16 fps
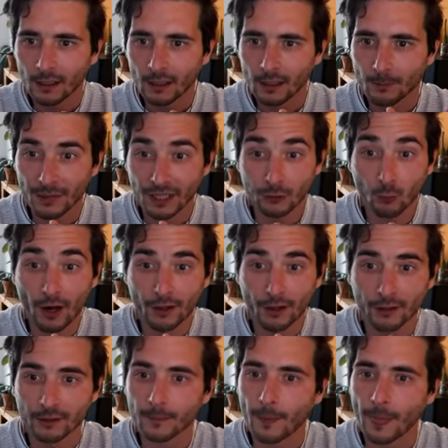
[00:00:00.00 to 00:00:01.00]
Myth one,
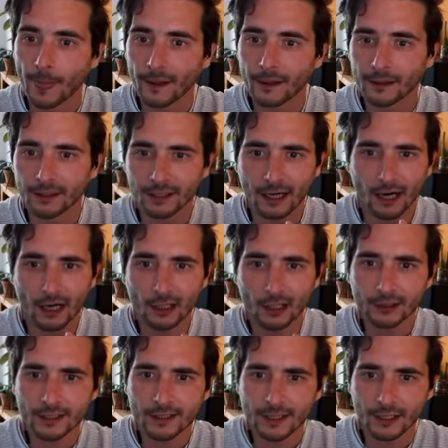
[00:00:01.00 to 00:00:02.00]
the
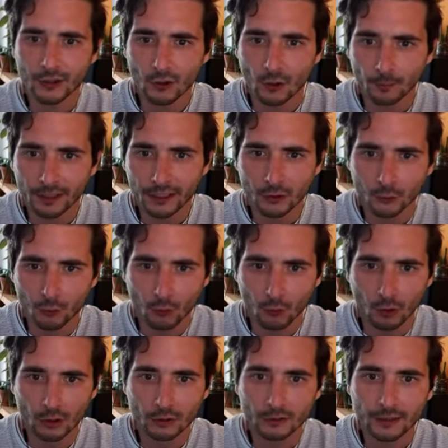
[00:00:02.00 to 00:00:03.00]
artist has complete
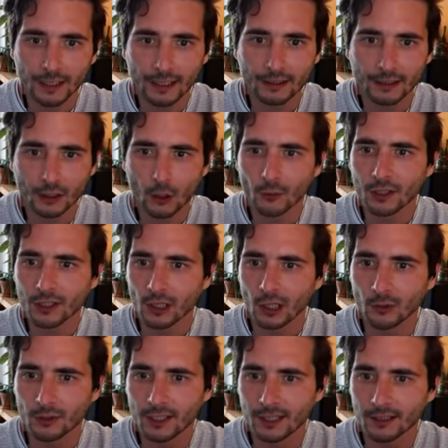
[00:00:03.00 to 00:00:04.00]
control and the code is
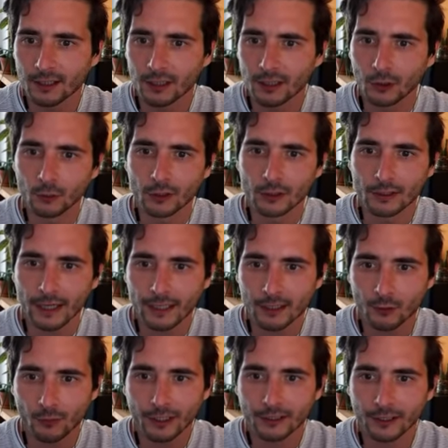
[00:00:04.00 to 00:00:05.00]
always executed as
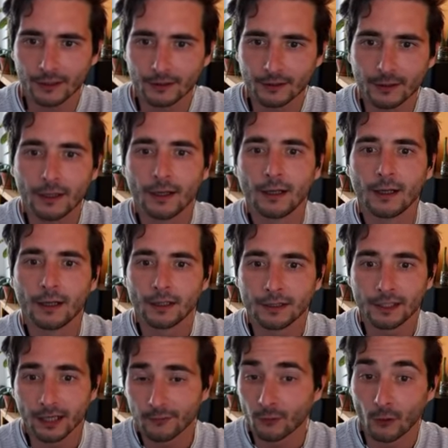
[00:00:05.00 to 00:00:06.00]
written.
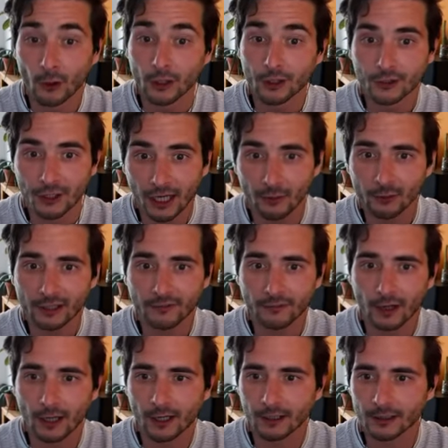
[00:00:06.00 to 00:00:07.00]
Therefore, generative
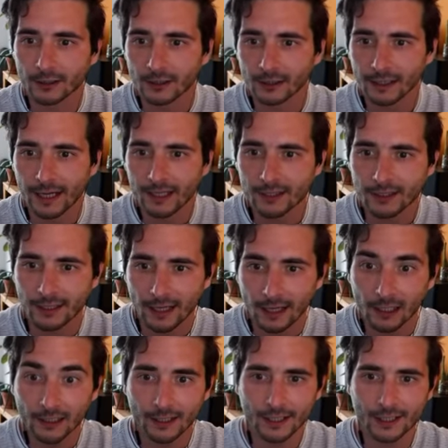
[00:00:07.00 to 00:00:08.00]
art lacks the
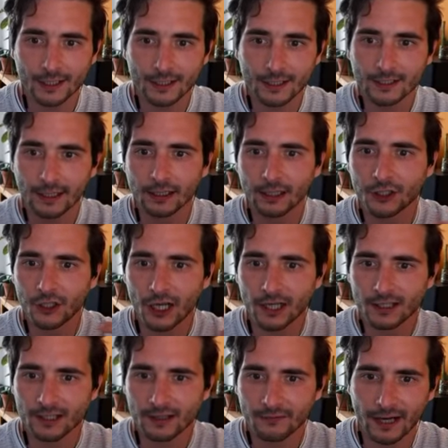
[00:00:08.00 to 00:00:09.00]
elegance and the
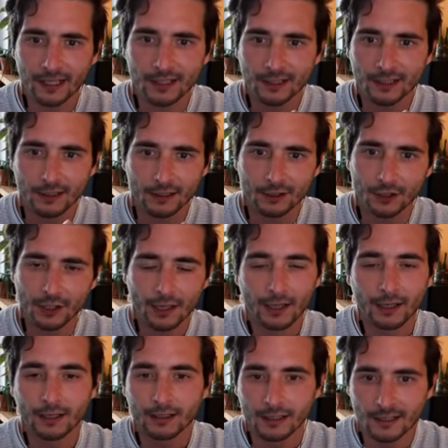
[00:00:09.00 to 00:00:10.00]
chance of accident,
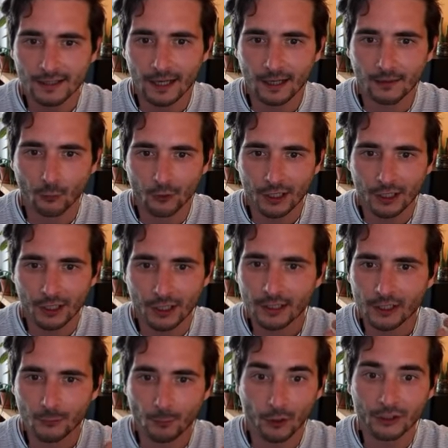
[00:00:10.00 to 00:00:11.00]
discovery,
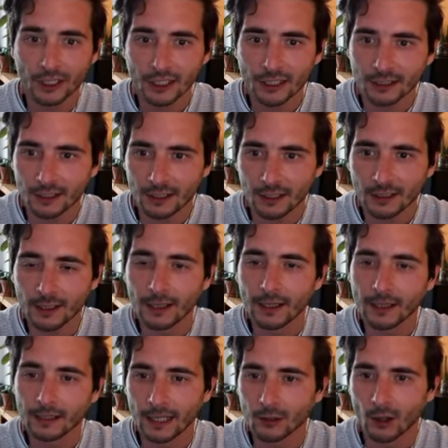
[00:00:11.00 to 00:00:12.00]
spontaneity
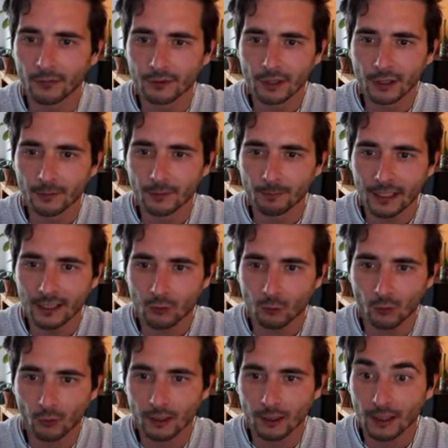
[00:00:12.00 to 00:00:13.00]
that often makes
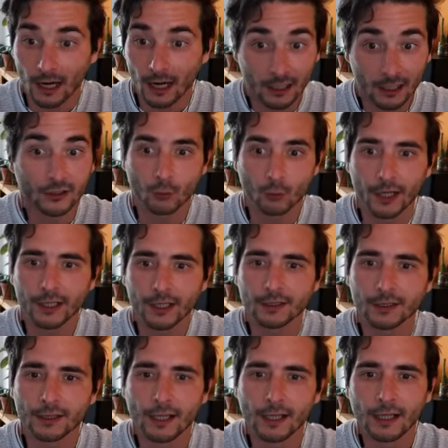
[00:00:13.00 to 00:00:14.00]
art great,
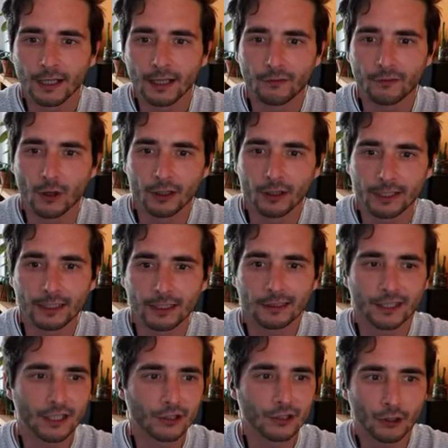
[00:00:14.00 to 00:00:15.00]
if not at
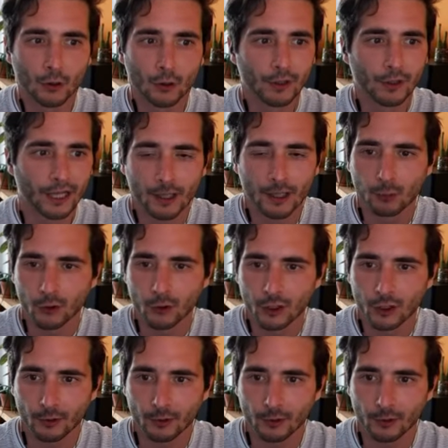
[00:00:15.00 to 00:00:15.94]
least human and approachable.